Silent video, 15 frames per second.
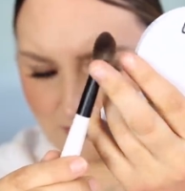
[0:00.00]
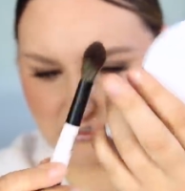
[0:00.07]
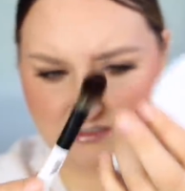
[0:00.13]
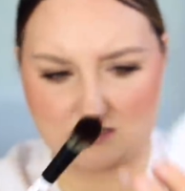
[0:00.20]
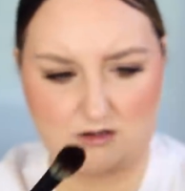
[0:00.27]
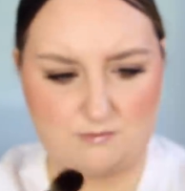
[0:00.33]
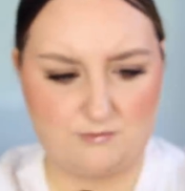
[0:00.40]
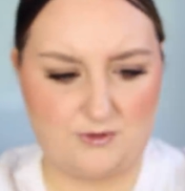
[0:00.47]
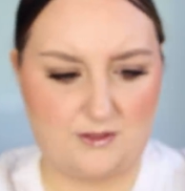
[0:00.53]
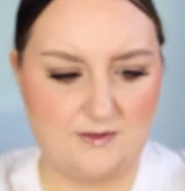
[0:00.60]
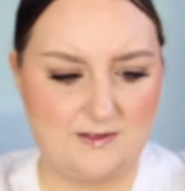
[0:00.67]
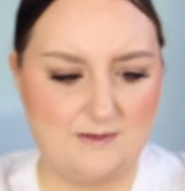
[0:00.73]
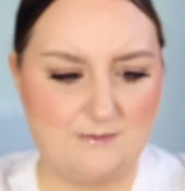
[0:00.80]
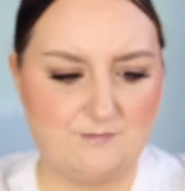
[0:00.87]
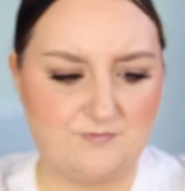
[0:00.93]
of messed up. But
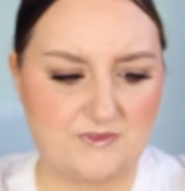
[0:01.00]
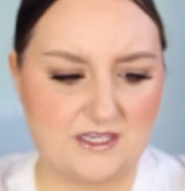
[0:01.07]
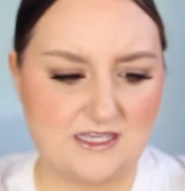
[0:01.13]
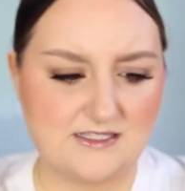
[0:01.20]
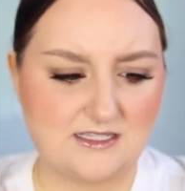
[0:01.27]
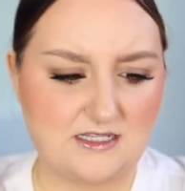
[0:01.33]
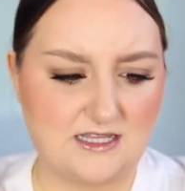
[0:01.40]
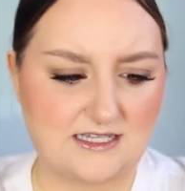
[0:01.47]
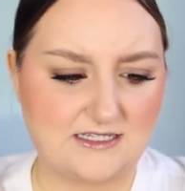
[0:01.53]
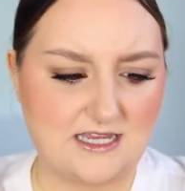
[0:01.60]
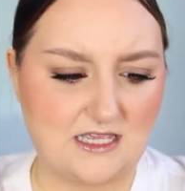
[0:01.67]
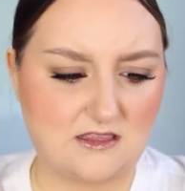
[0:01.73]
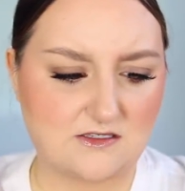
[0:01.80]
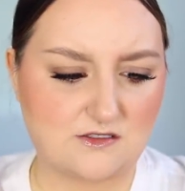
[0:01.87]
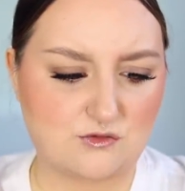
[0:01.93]
he said like
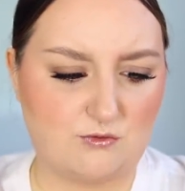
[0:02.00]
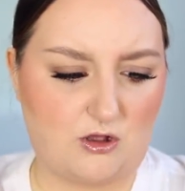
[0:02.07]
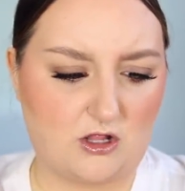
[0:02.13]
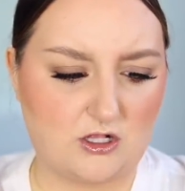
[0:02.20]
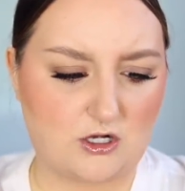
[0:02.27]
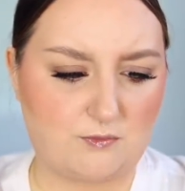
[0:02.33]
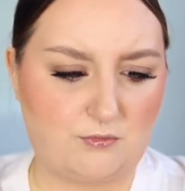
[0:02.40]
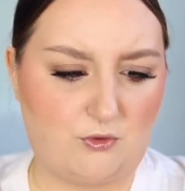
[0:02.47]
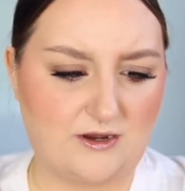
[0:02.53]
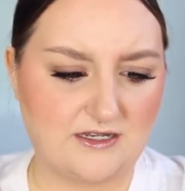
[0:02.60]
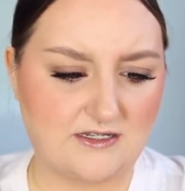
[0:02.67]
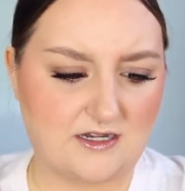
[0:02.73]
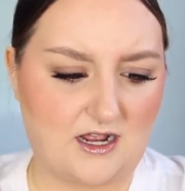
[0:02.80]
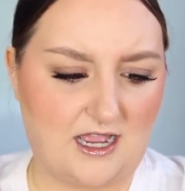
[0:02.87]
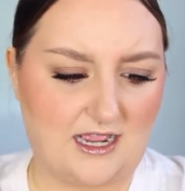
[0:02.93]
take the smaller
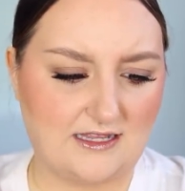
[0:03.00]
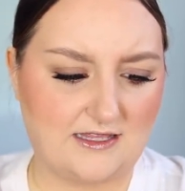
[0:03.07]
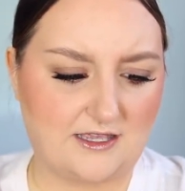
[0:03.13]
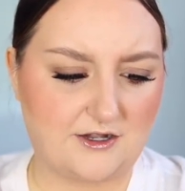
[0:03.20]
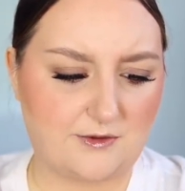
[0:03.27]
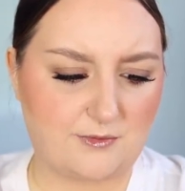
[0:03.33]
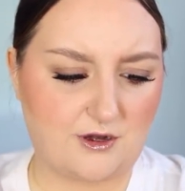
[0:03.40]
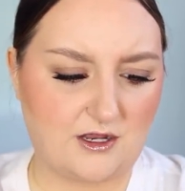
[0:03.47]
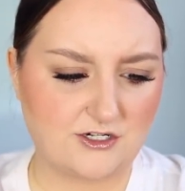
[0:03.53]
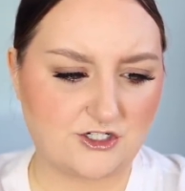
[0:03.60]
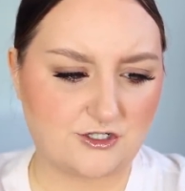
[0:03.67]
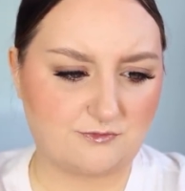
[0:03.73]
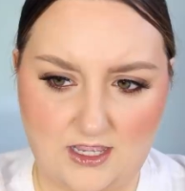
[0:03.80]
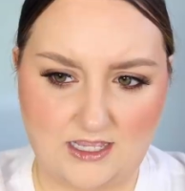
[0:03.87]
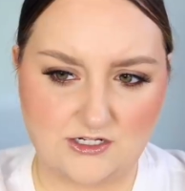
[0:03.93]
pointed highlighter
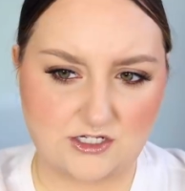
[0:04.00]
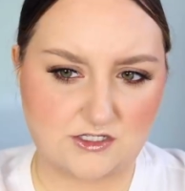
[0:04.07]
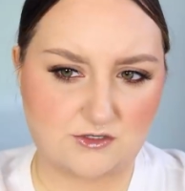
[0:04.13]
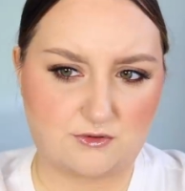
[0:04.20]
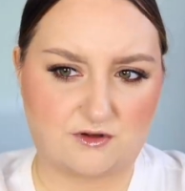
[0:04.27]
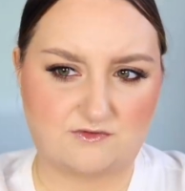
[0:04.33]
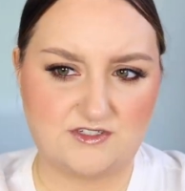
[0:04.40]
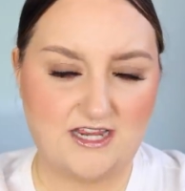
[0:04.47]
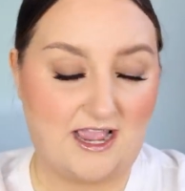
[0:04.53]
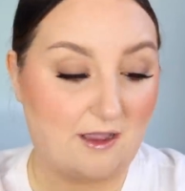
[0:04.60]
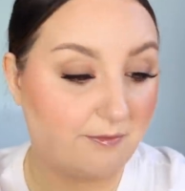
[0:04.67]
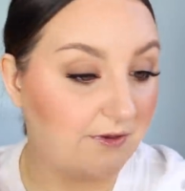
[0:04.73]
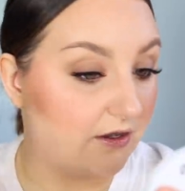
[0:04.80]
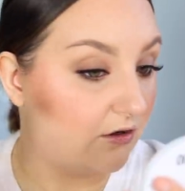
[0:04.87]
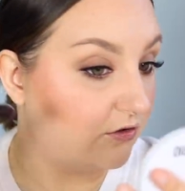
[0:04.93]
brush and just sort of
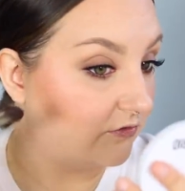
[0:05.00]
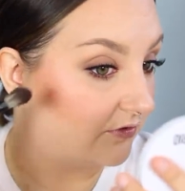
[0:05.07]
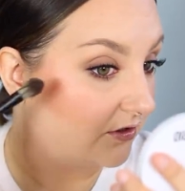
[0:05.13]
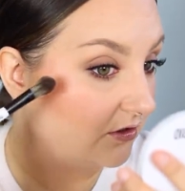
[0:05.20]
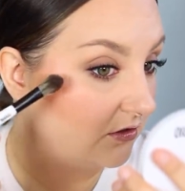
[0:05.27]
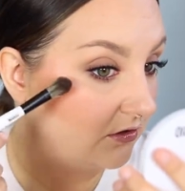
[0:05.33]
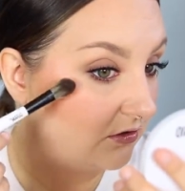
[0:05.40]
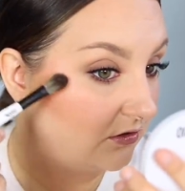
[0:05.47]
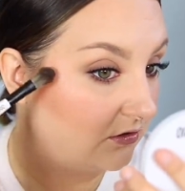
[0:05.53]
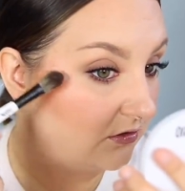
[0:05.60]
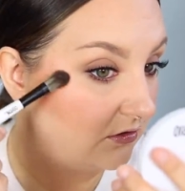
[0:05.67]
tap it over.